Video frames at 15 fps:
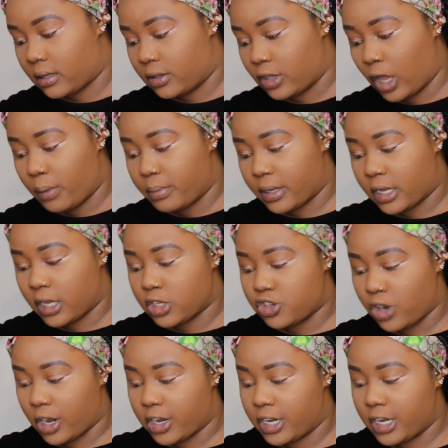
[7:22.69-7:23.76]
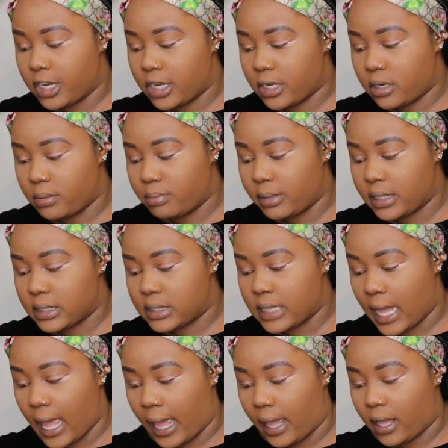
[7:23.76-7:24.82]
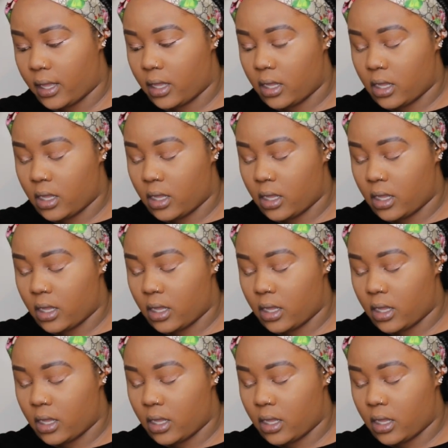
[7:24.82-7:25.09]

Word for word: not because you're good means that,